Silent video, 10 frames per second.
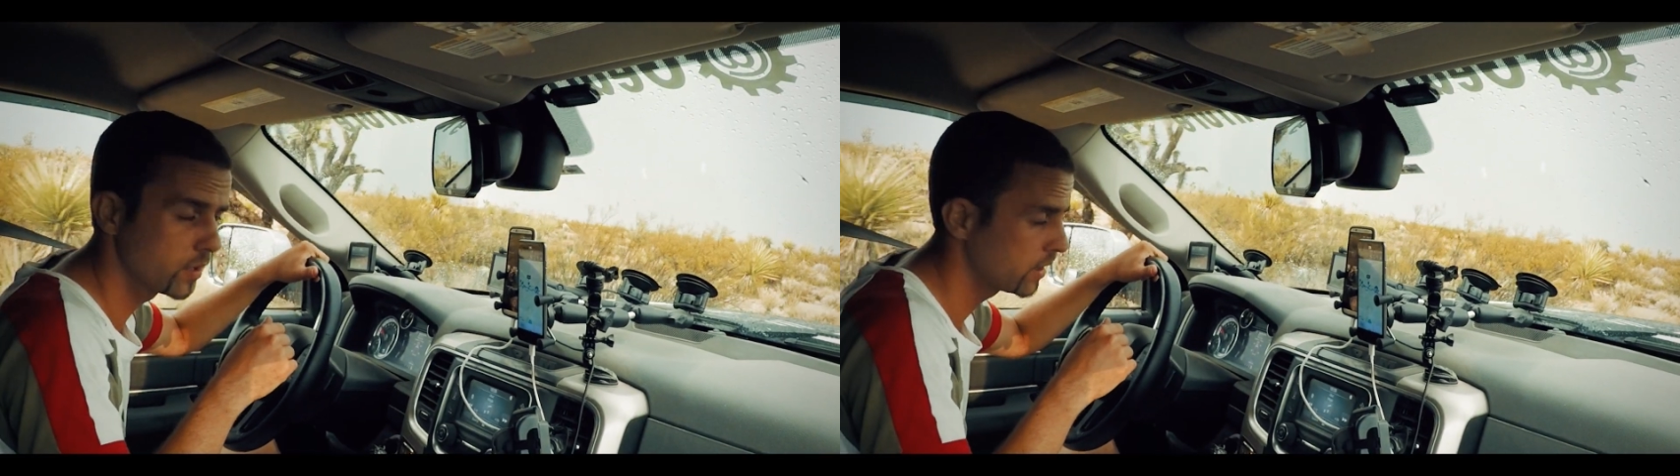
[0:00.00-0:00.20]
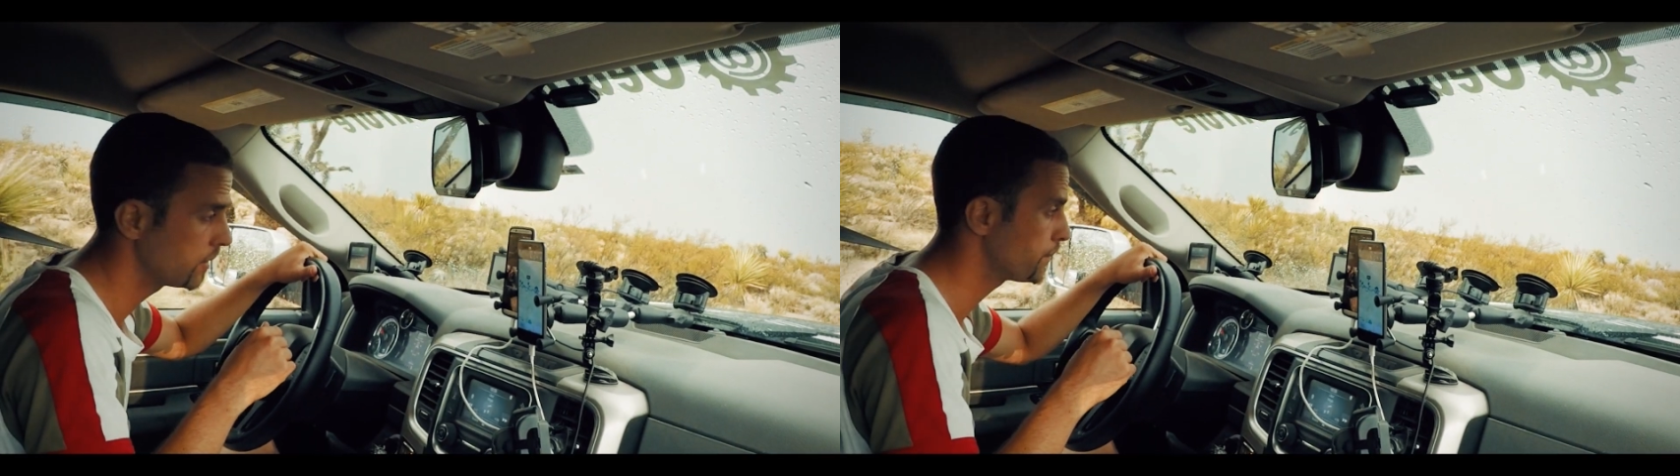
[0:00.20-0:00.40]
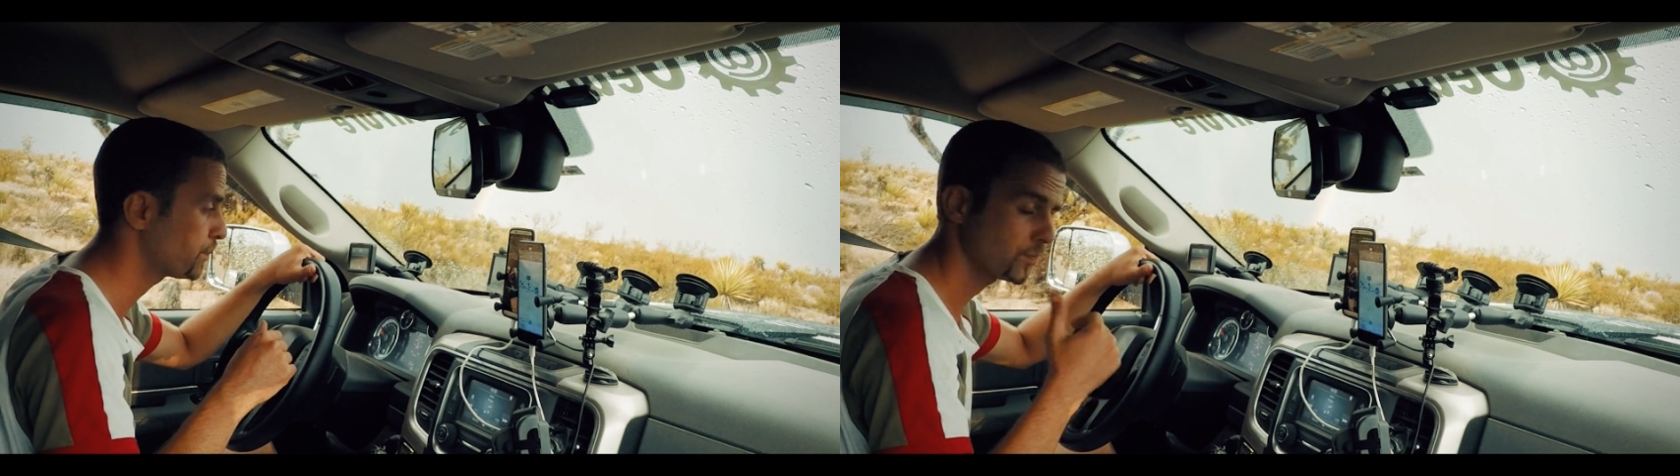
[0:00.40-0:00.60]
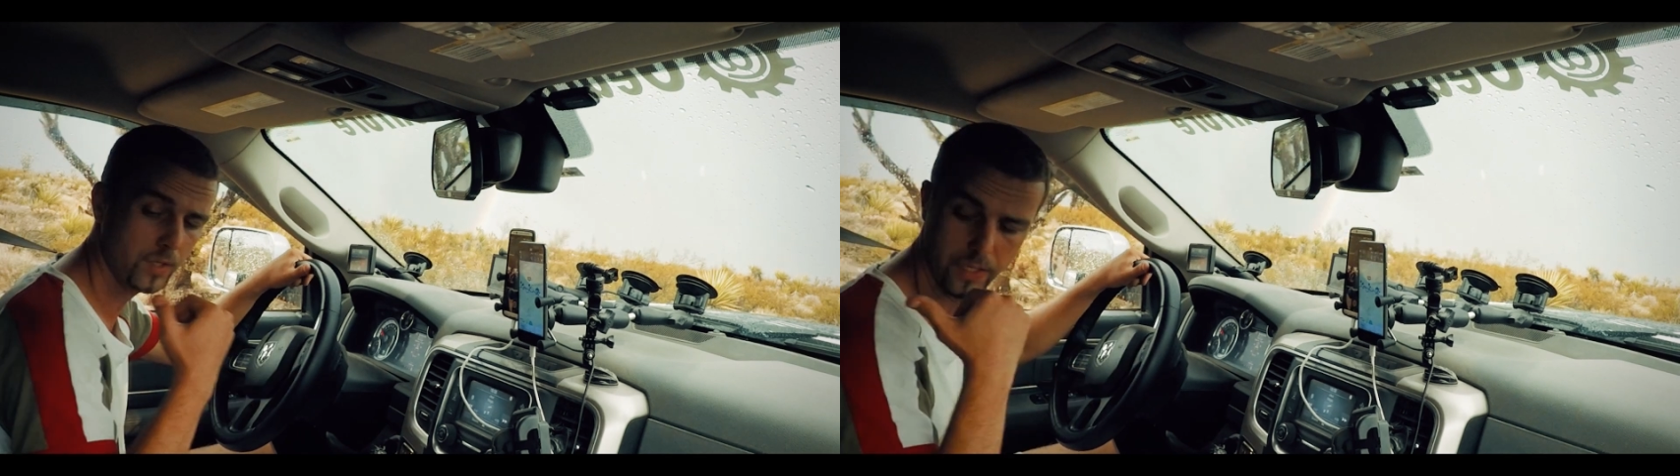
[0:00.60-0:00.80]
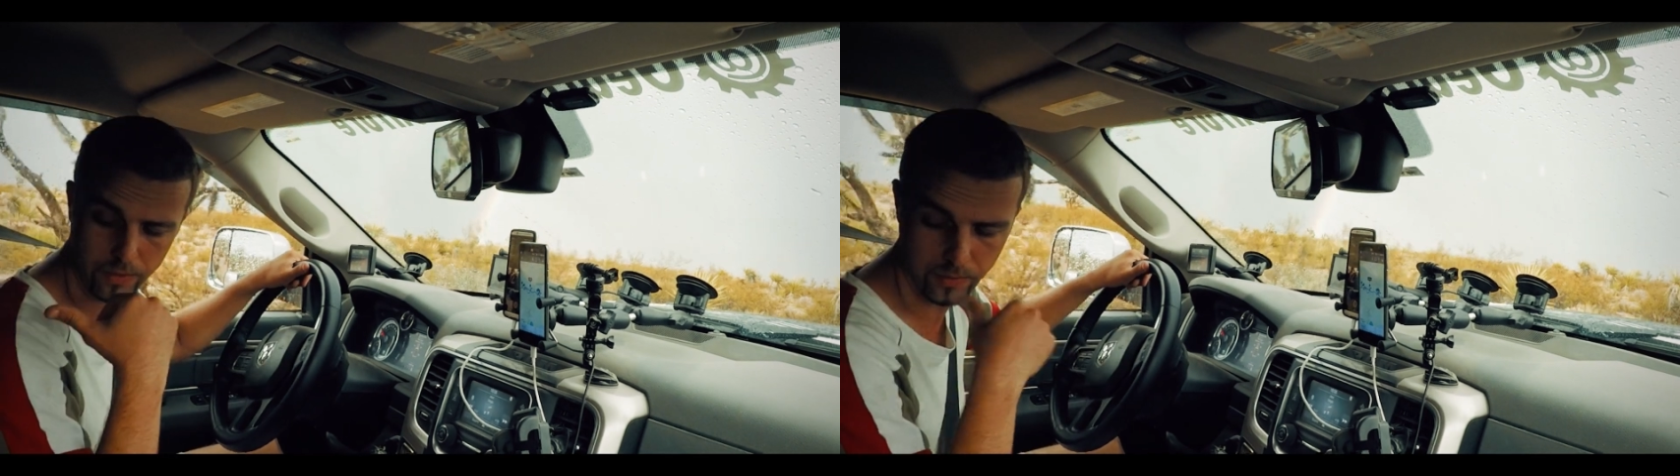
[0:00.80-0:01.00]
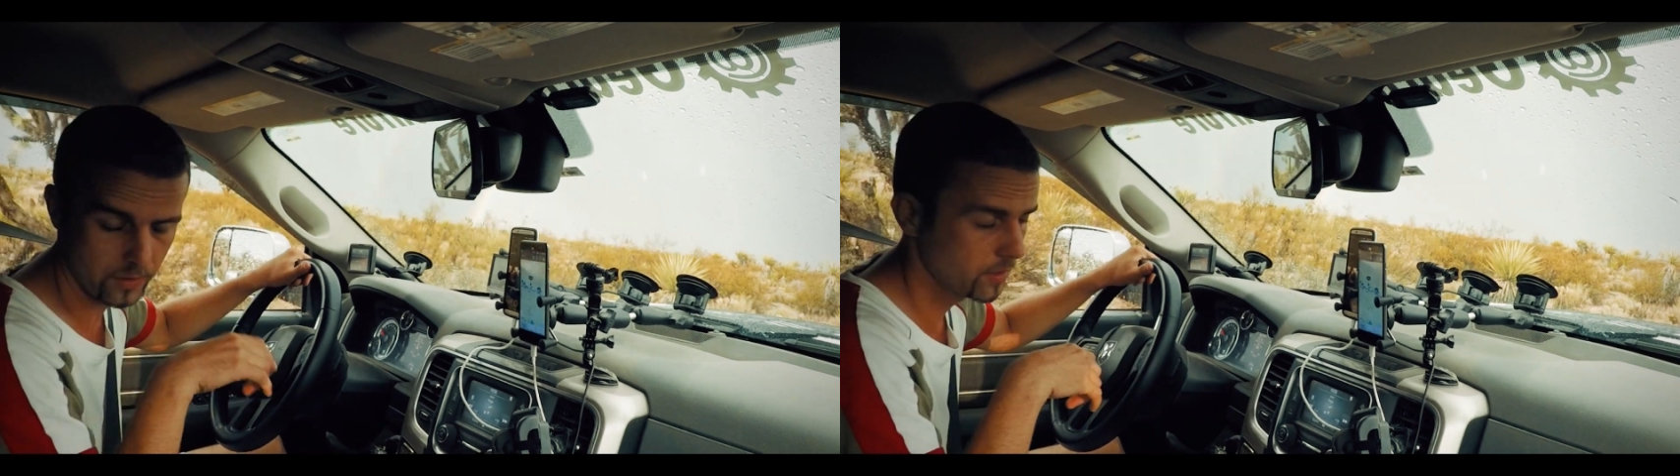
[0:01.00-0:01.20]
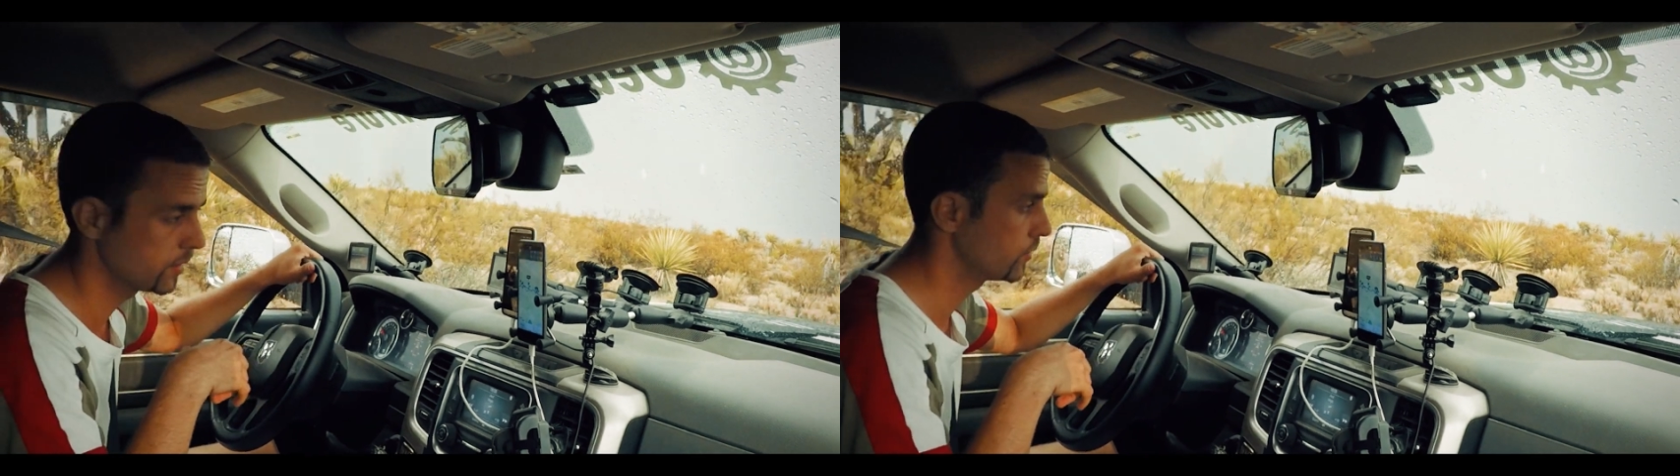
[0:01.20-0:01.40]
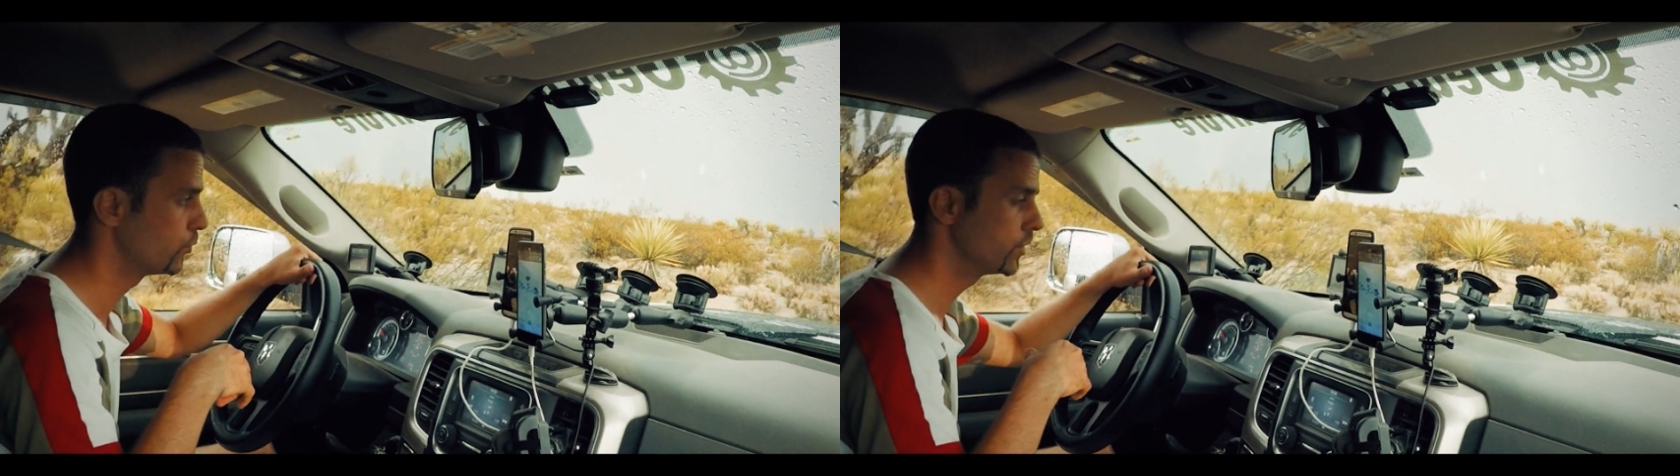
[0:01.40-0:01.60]
by and
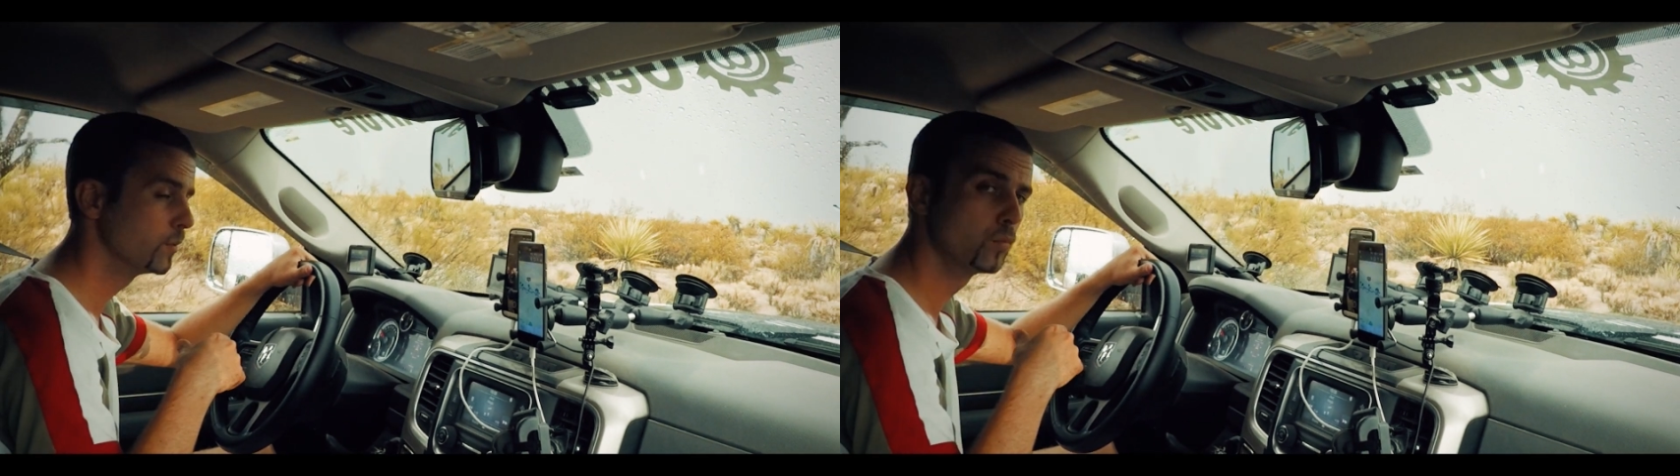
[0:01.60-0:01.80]
read the